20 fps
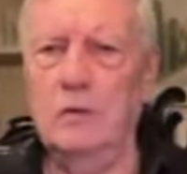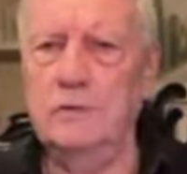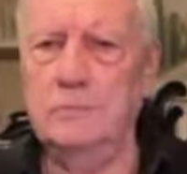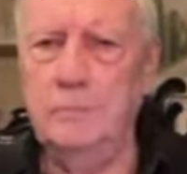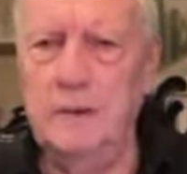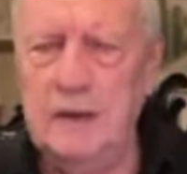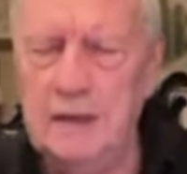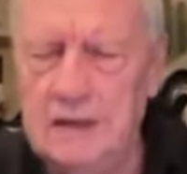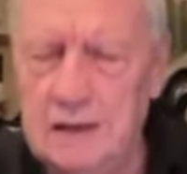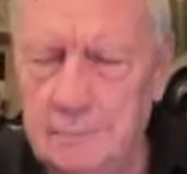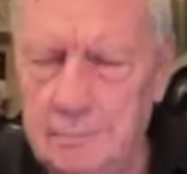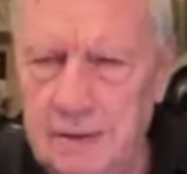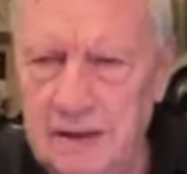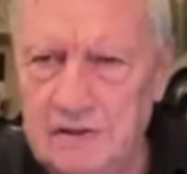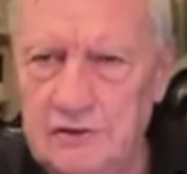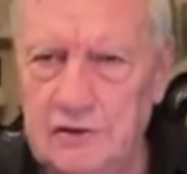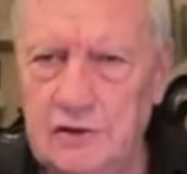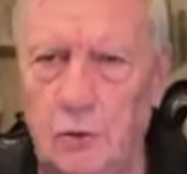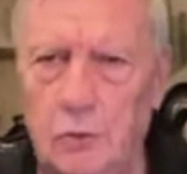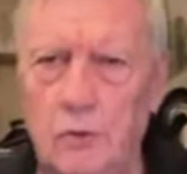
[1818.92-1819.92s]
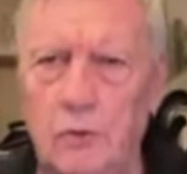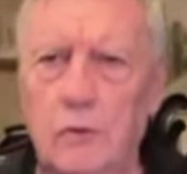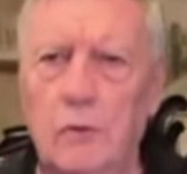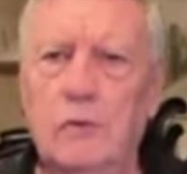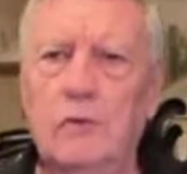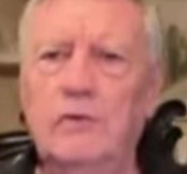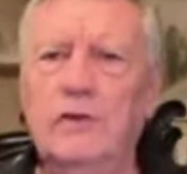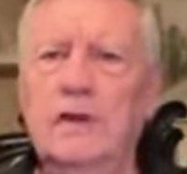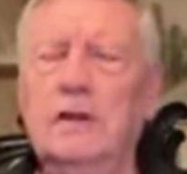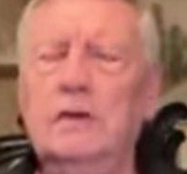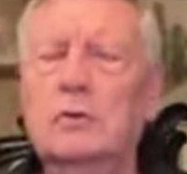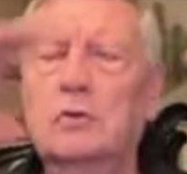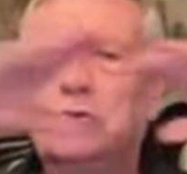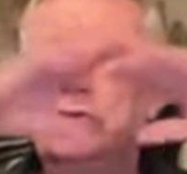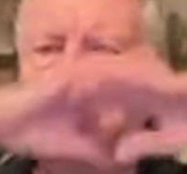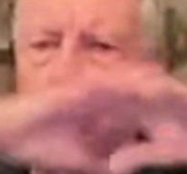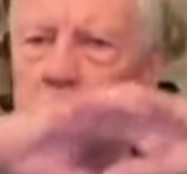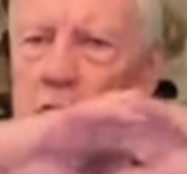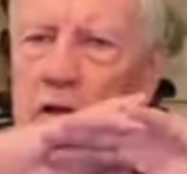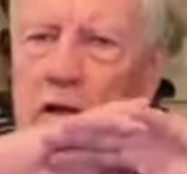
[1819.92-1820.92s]
always been the best on earth and your
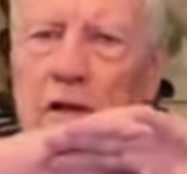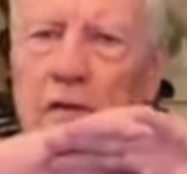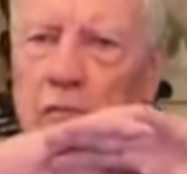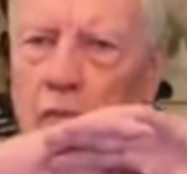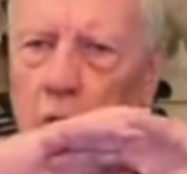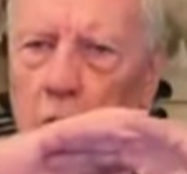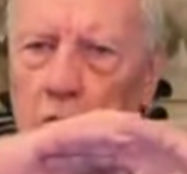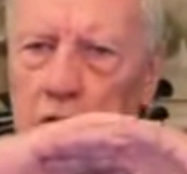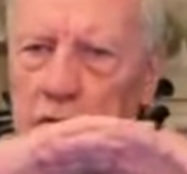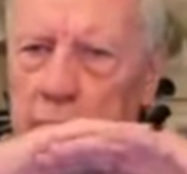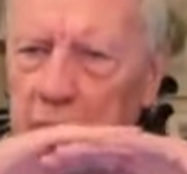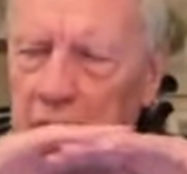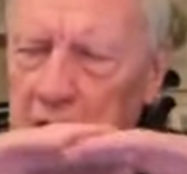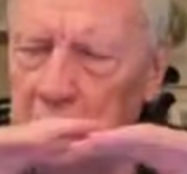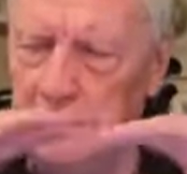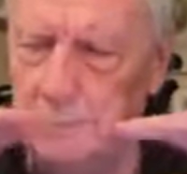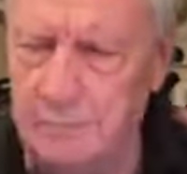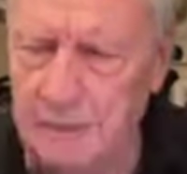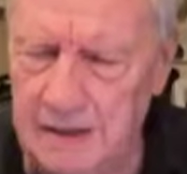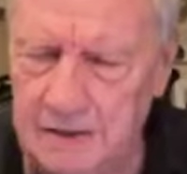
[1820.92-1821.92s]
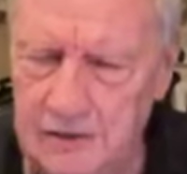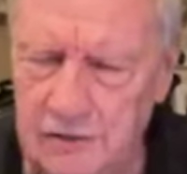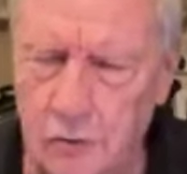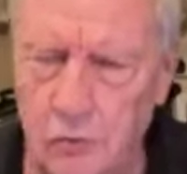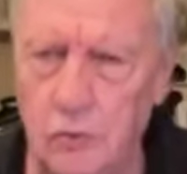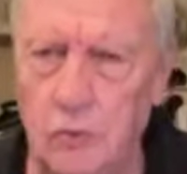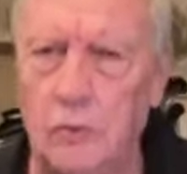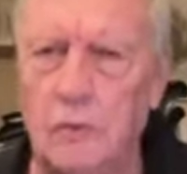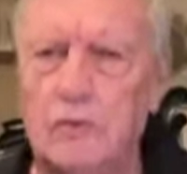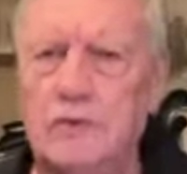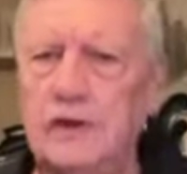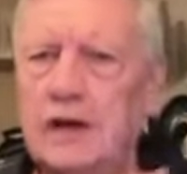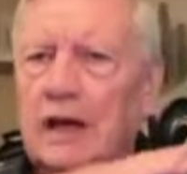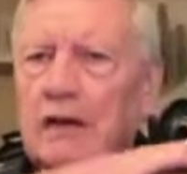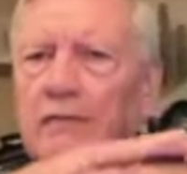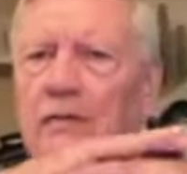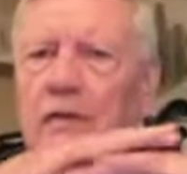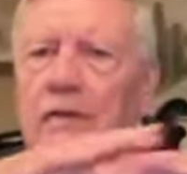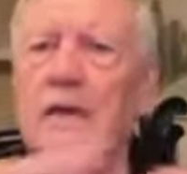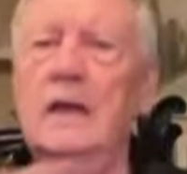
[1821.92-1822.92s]
children have always been the best on earth
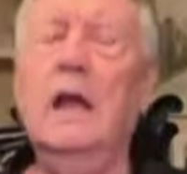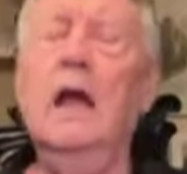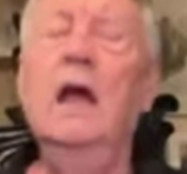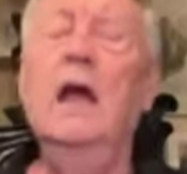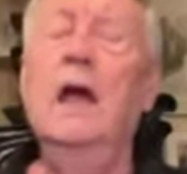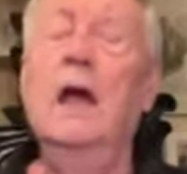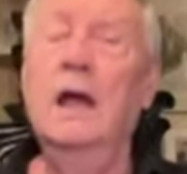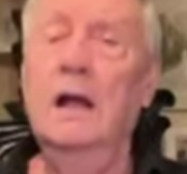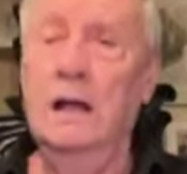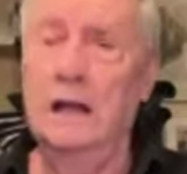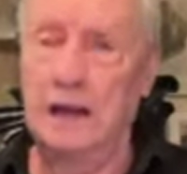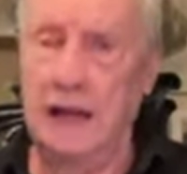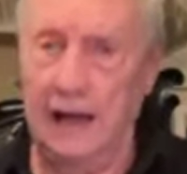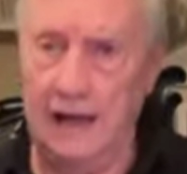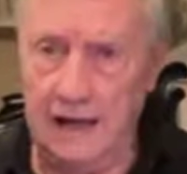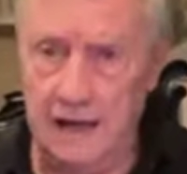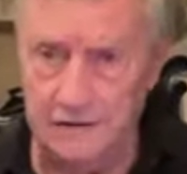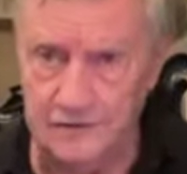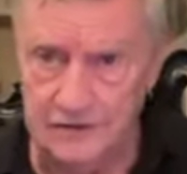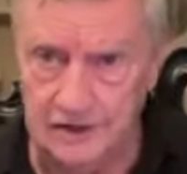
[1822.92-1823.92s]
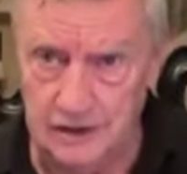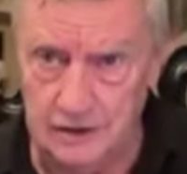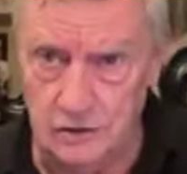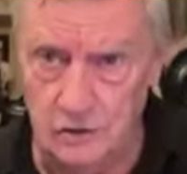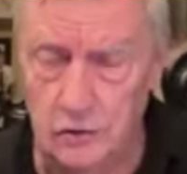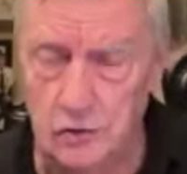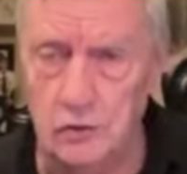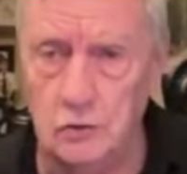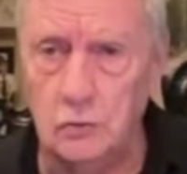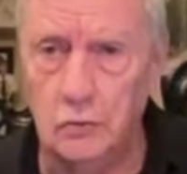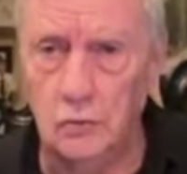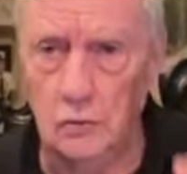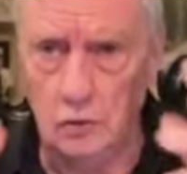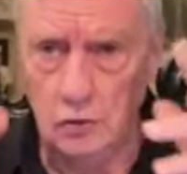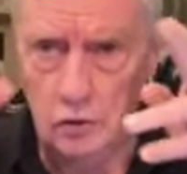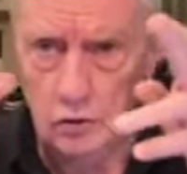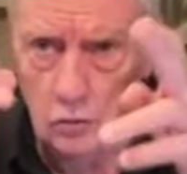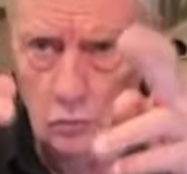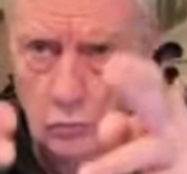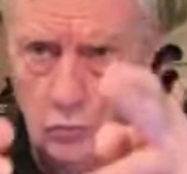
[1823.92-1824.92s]
and everything, like I said to
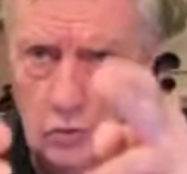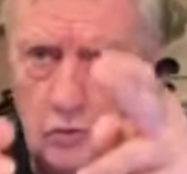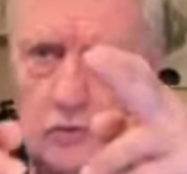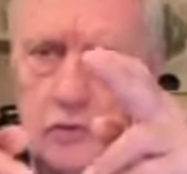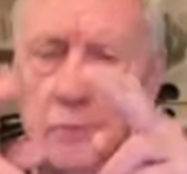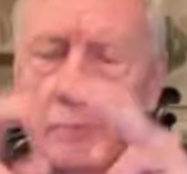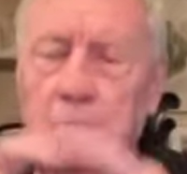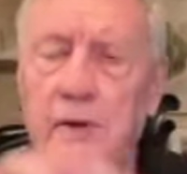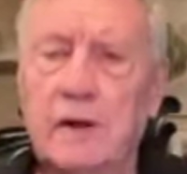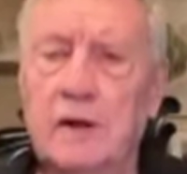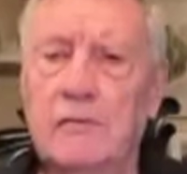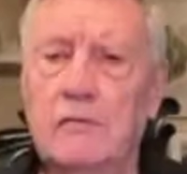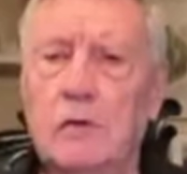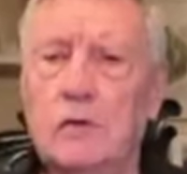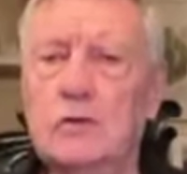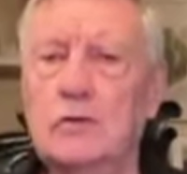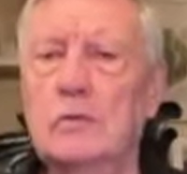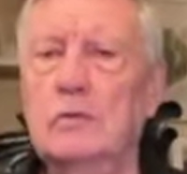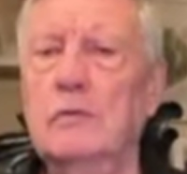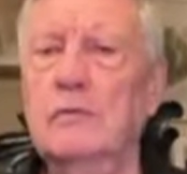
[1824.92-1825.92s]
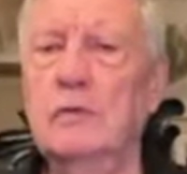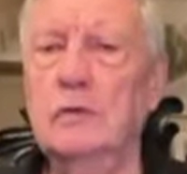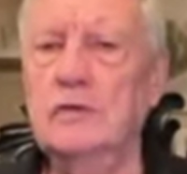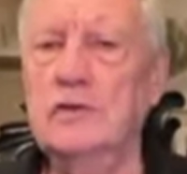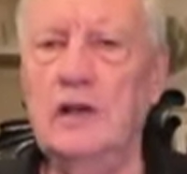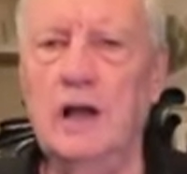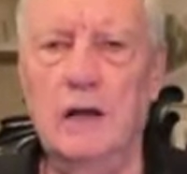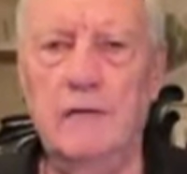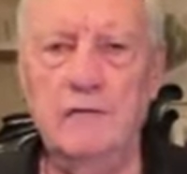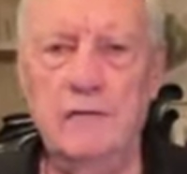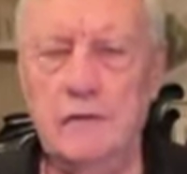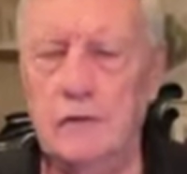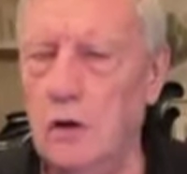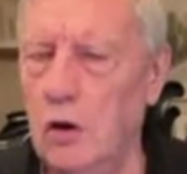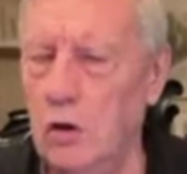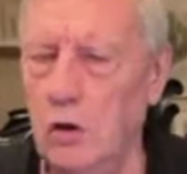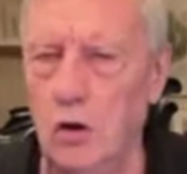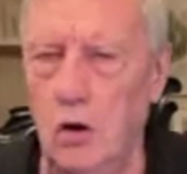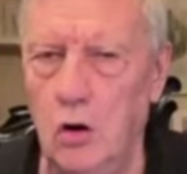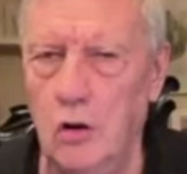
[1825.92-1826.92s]
you, you're worshiping a version of yourself,
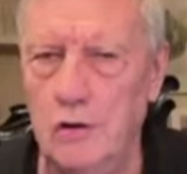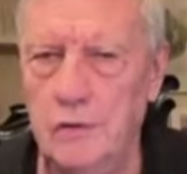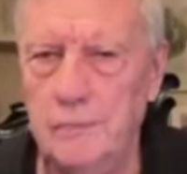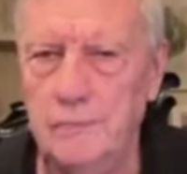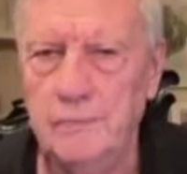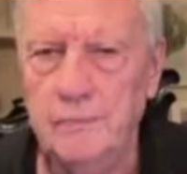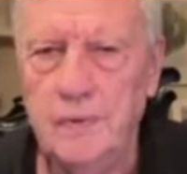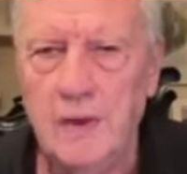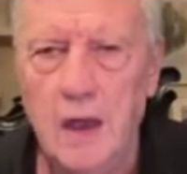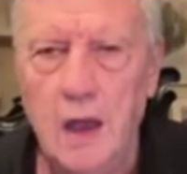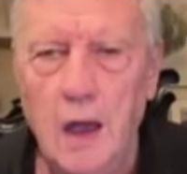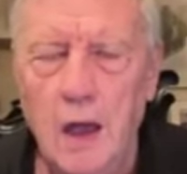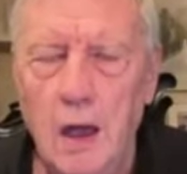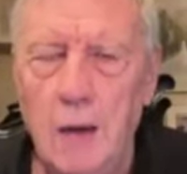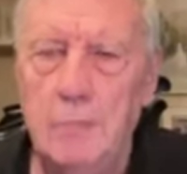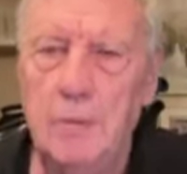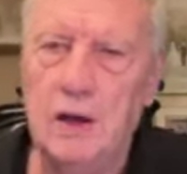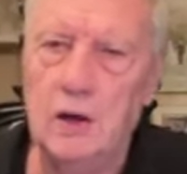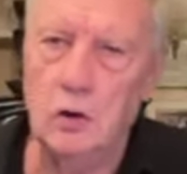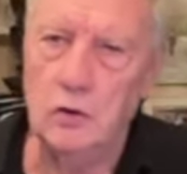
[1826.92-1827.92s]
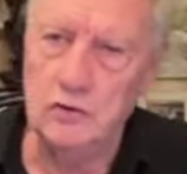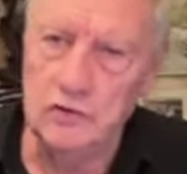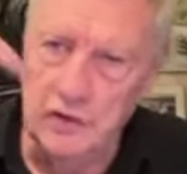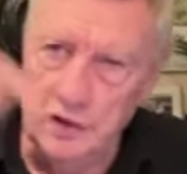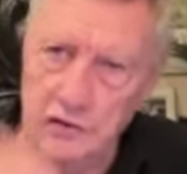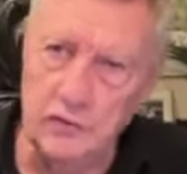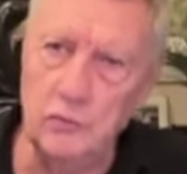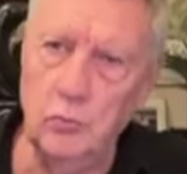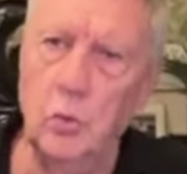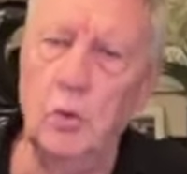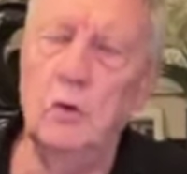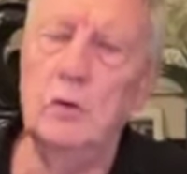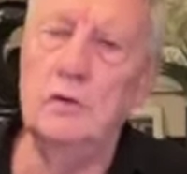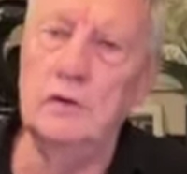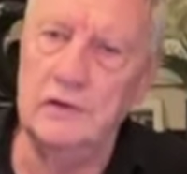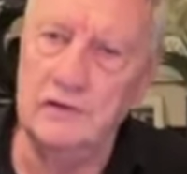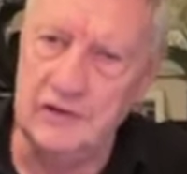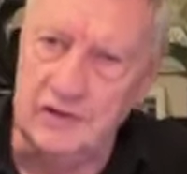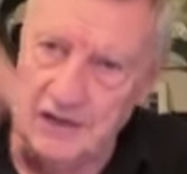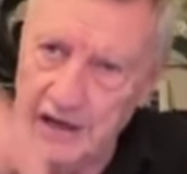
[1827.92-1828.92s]
not God. Because this
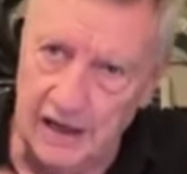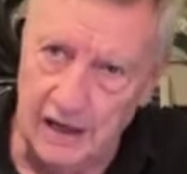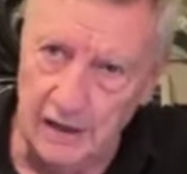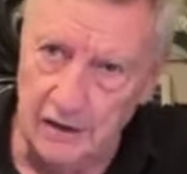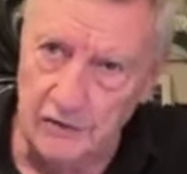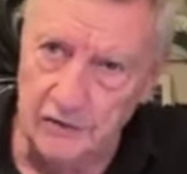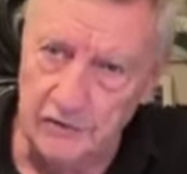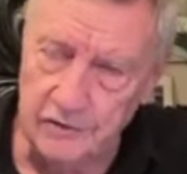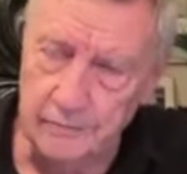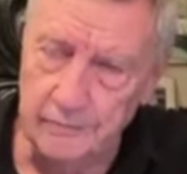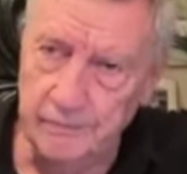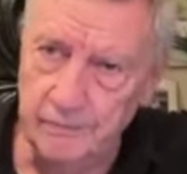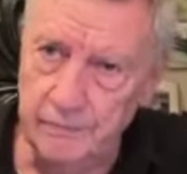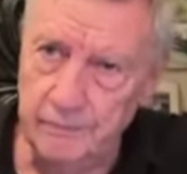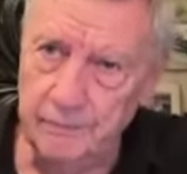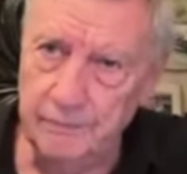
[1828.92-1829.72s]
world stinks.